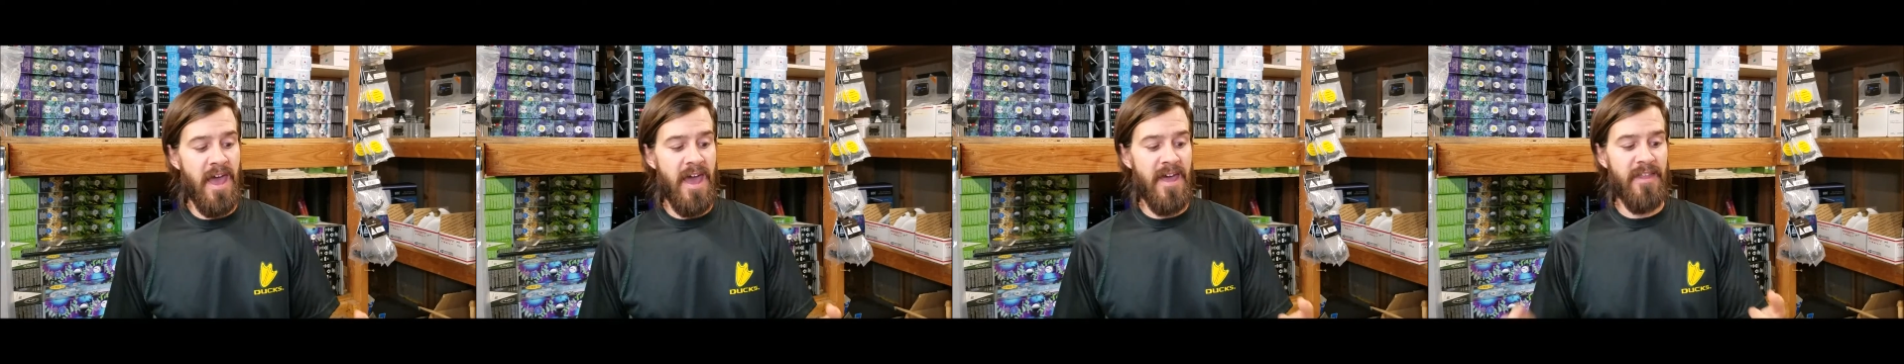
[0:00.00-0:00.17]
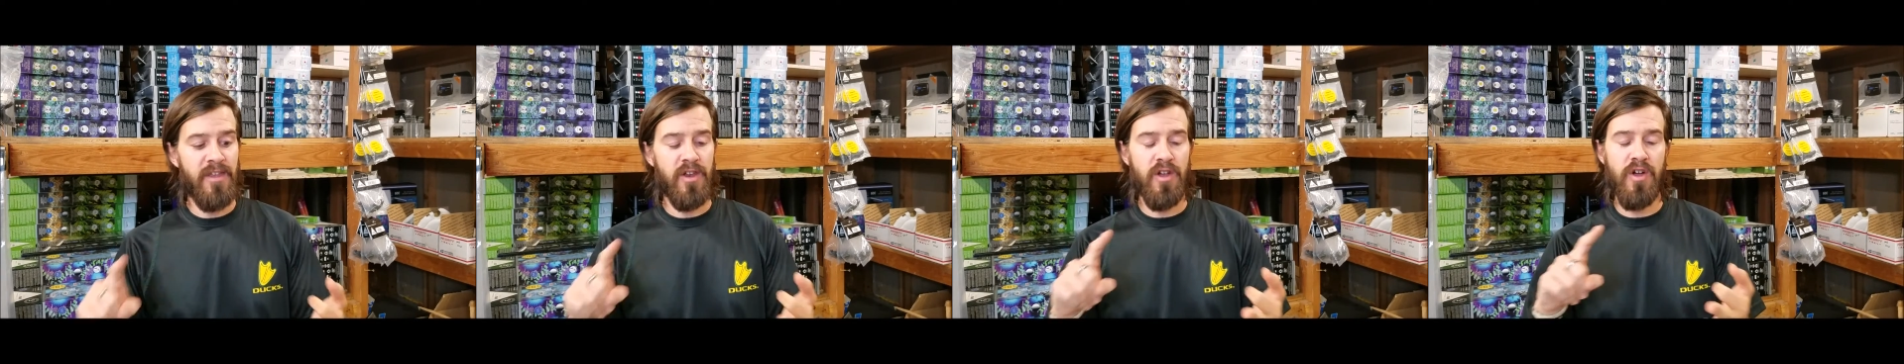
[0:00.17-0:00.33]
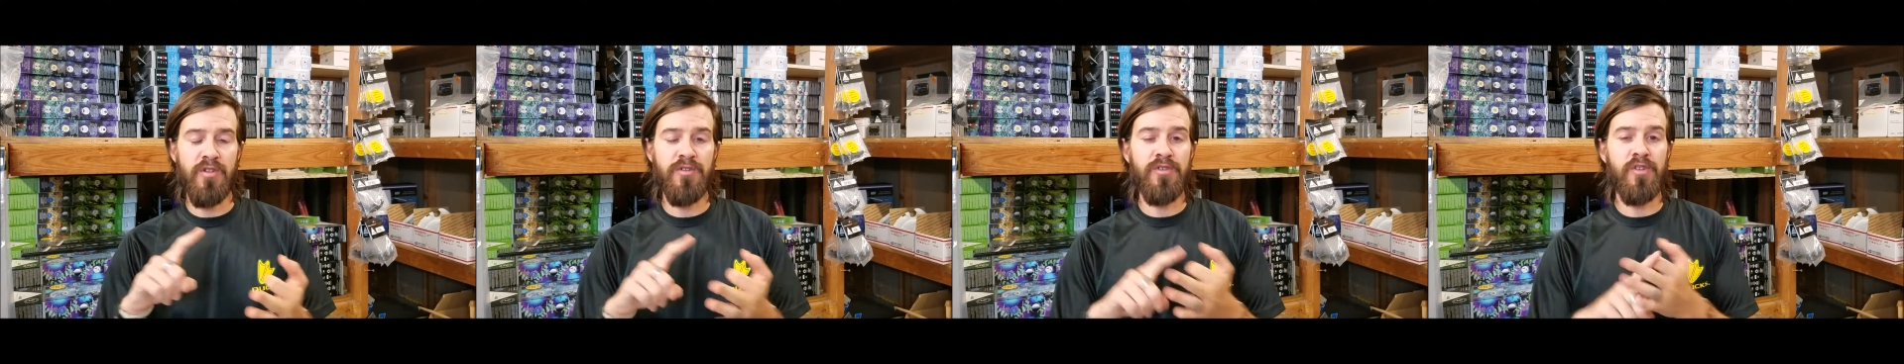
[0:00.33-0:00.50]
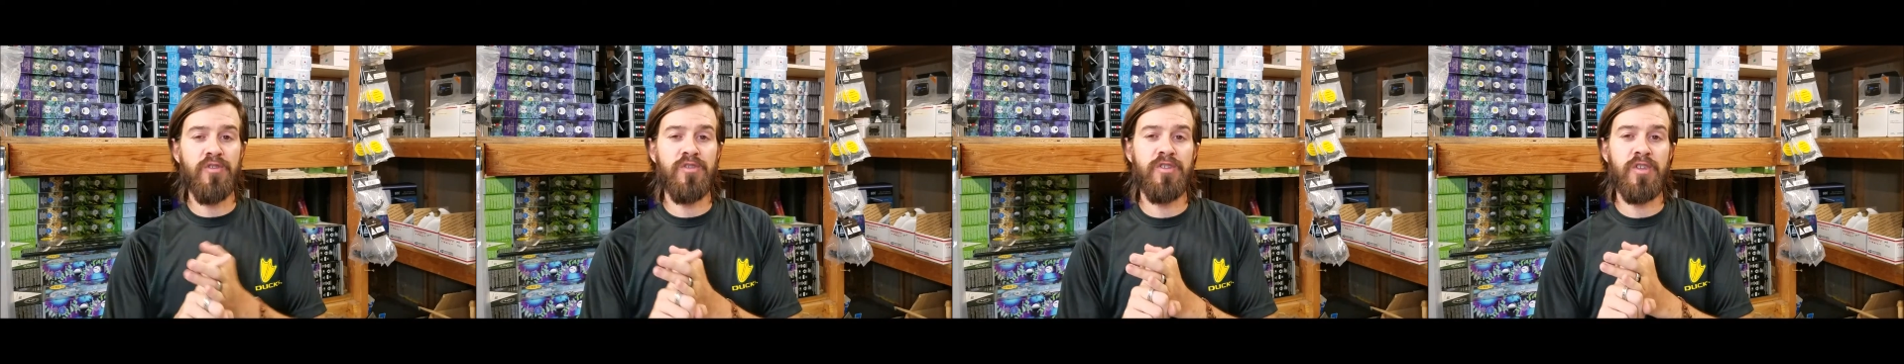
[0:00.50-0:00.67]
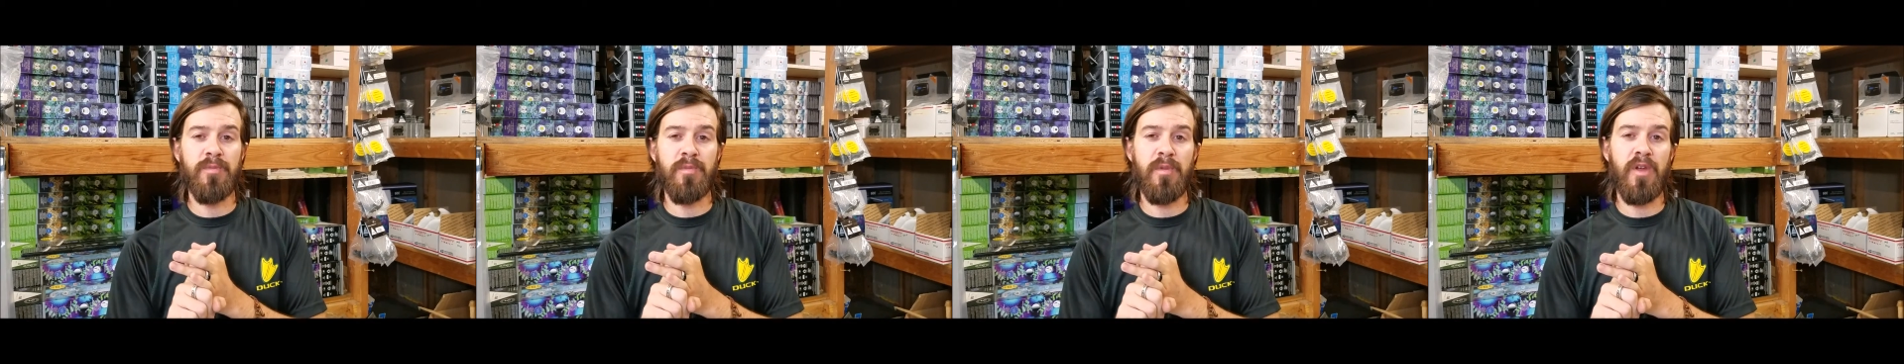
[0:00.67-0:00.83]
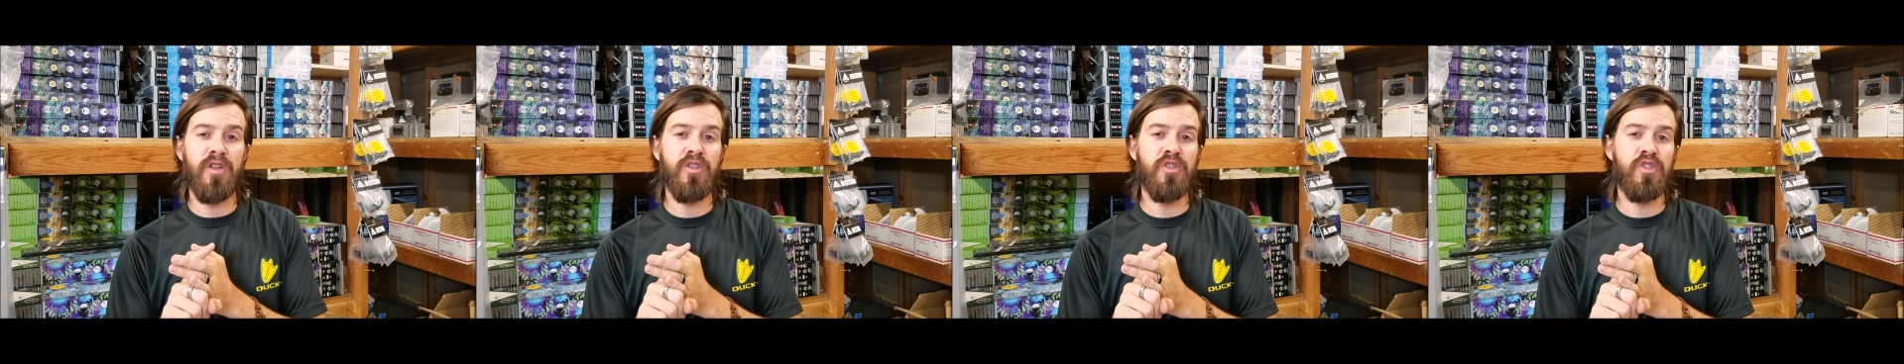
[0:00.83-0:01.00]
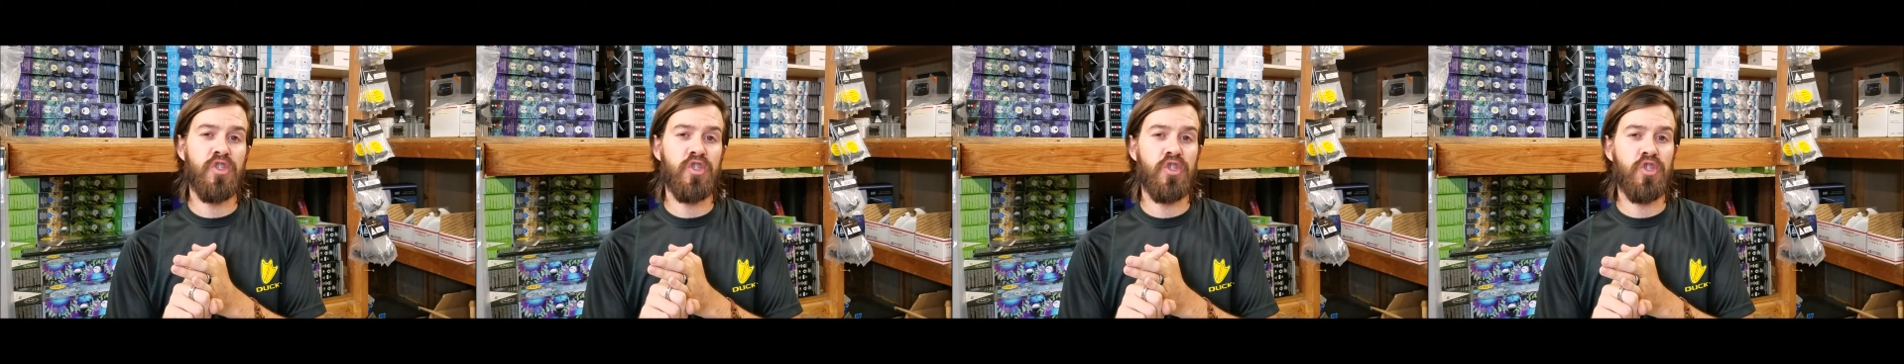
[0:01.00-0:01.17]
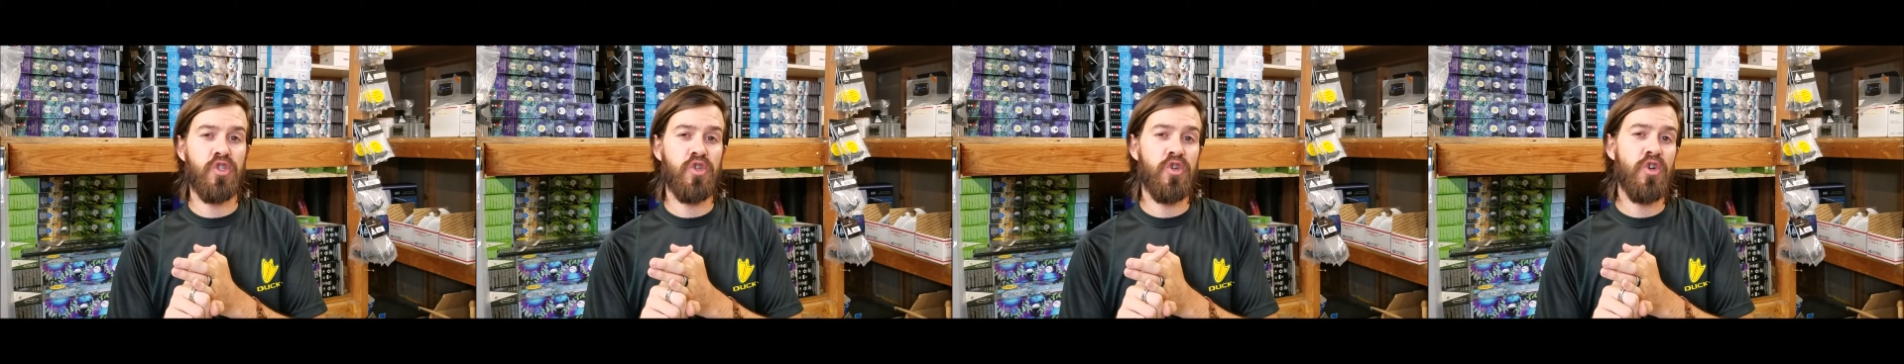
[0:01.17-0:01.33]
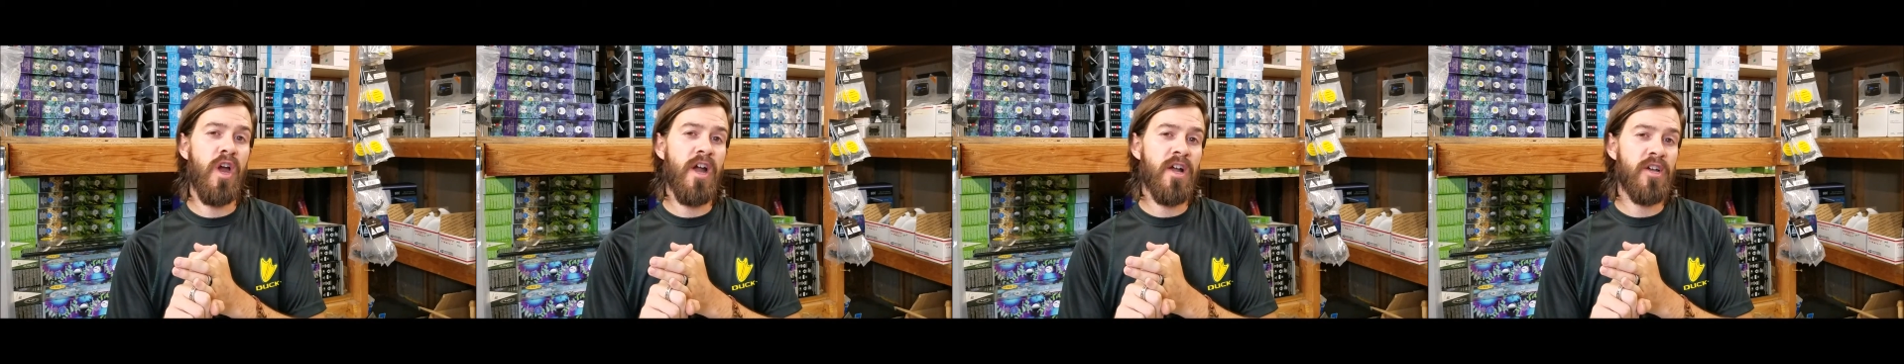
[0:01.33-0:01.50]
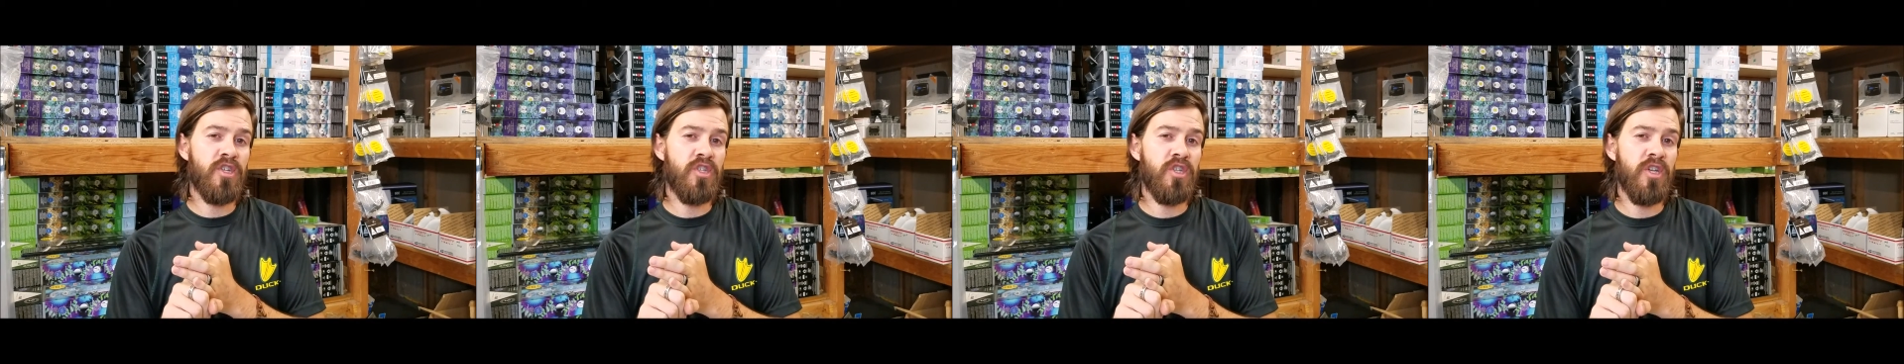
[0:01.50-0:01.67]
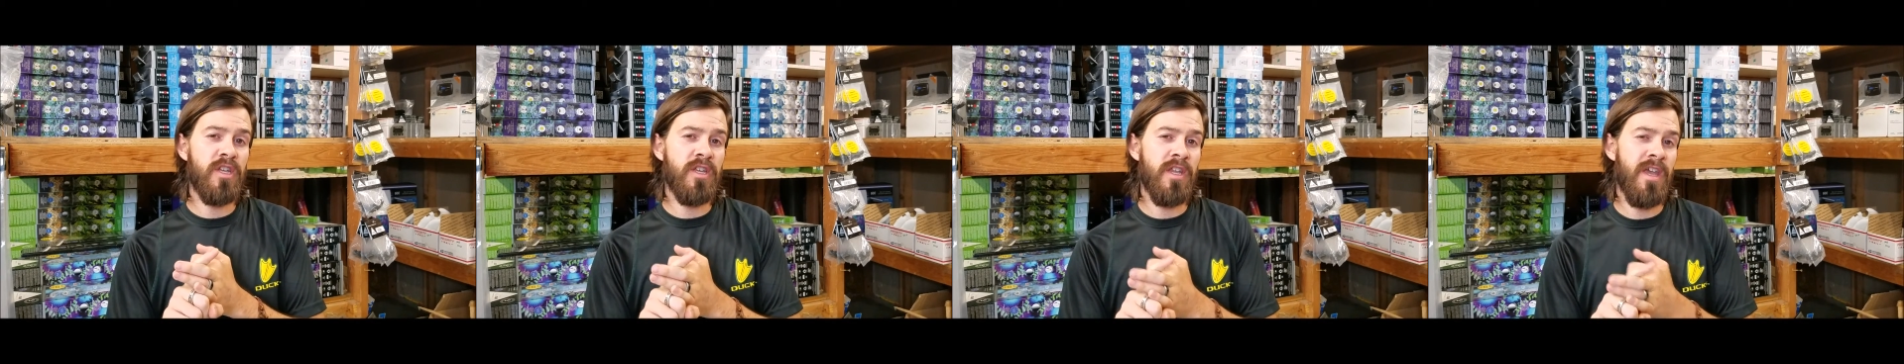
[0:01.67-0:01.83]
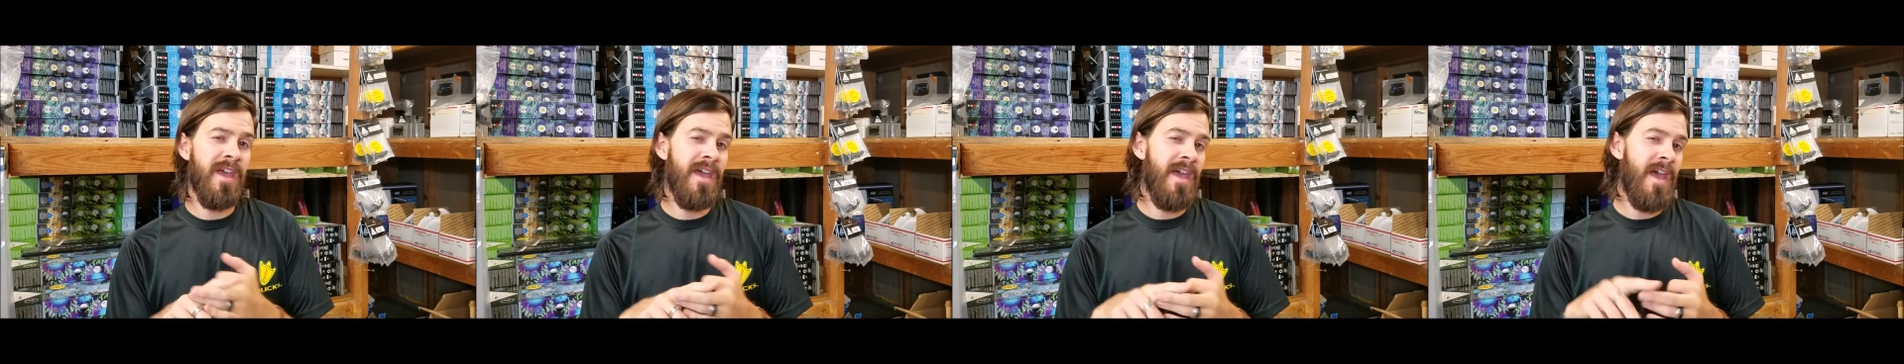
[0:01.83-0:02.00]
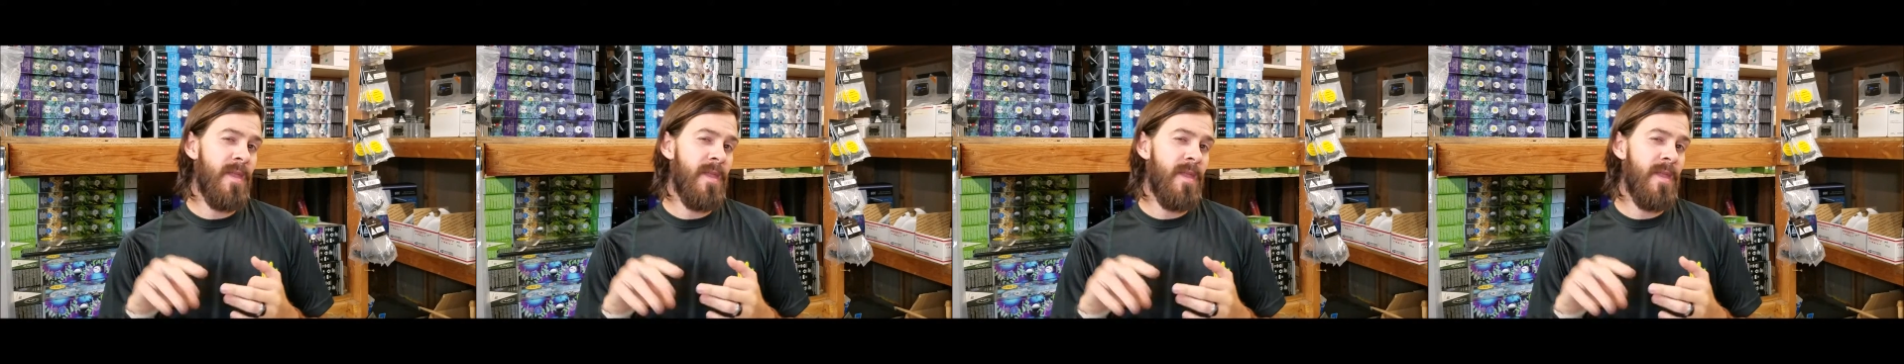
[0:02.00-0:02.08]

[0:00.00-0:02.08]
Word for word: and then also some construction. And